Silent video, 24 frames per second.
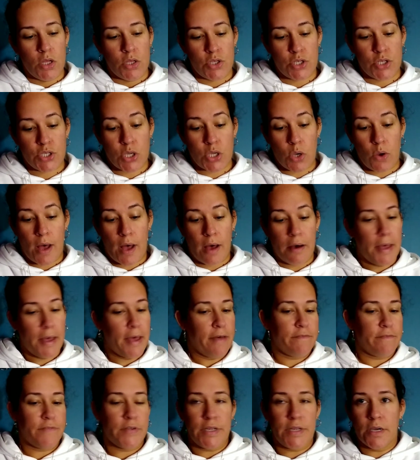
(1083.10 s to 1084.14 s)
So I'll
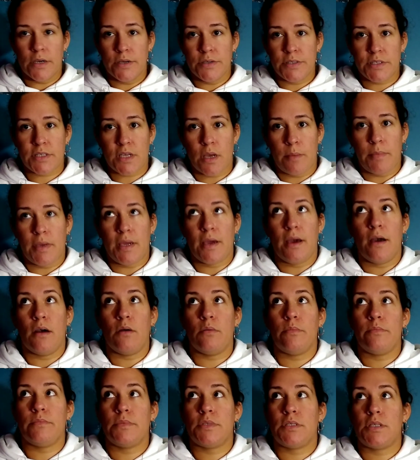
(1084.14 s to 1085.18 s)
have videos coming
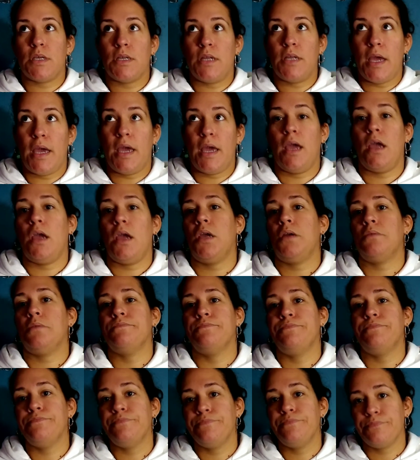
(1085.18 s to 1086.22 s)
out today,
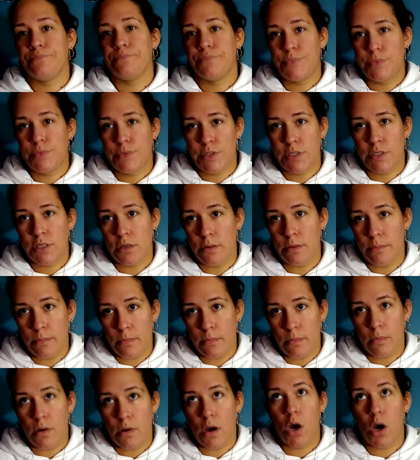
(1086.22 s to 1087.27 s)

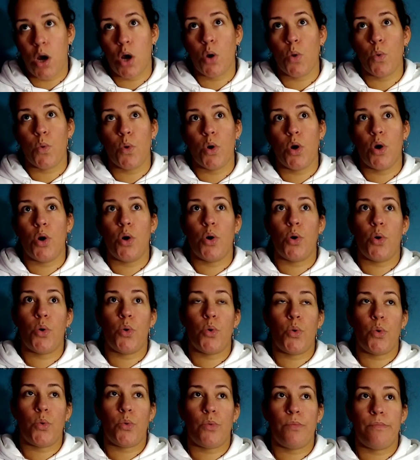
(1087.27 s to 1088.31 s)

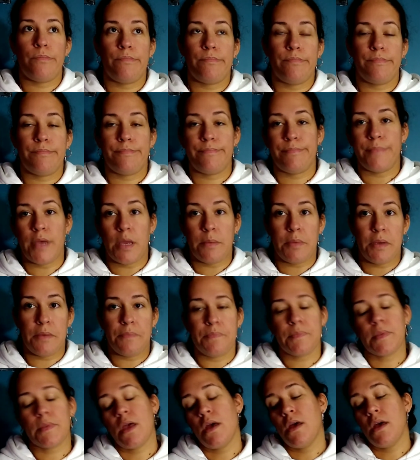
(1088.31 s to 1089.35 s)
tomorrow, maybe.
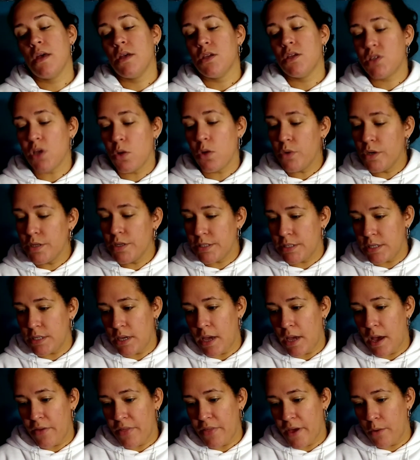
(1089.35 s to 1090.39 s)
So we'll see
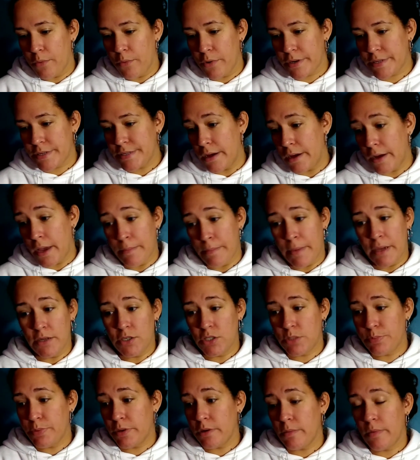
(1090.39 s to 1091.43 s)
how that works out. I may
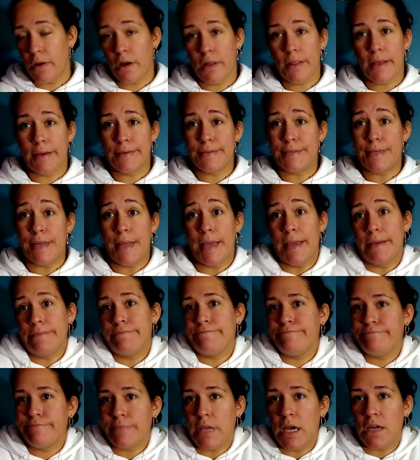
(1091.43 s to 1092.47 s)
just put them all out today.
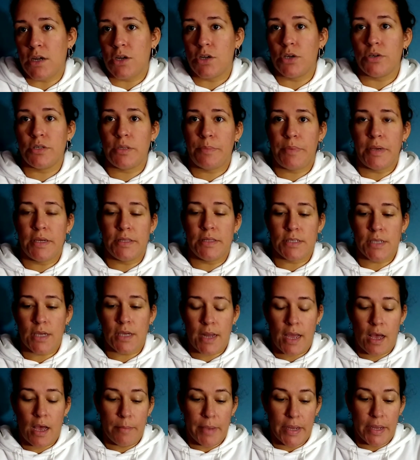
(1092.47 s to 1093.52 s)
I don't know. It depends
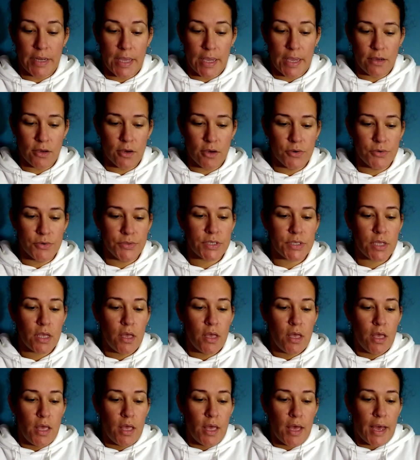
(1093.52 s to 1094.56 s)
on how my day goes.
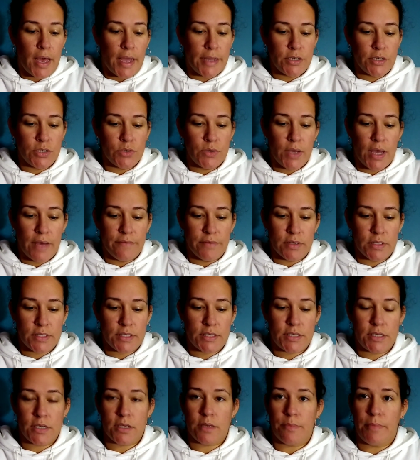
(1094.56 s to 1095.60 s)
I do have a
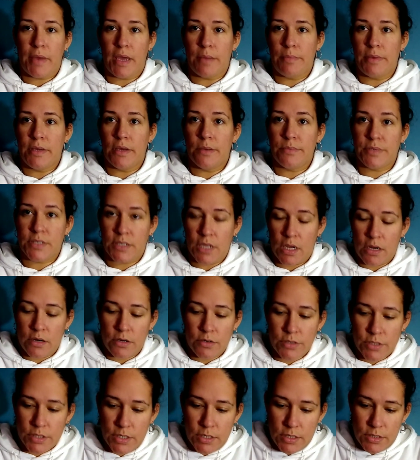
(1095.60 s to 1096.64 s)
sick baby
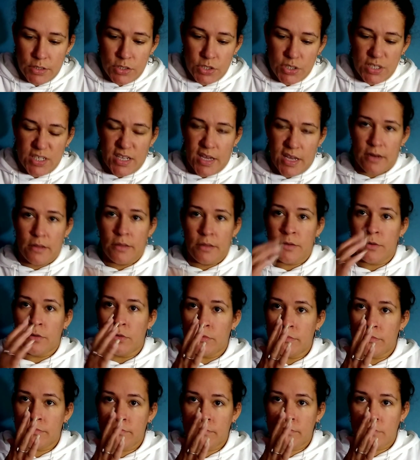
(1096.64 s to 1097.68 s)
upstairs. He's just got a
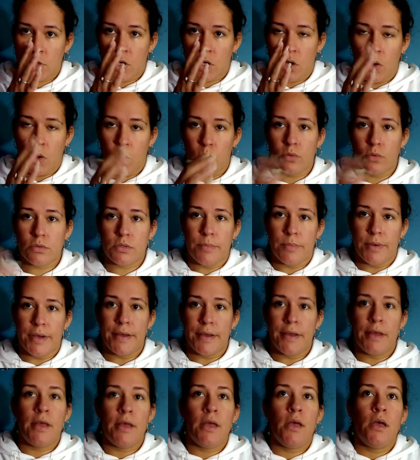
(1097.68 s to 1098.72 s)
little cold, but,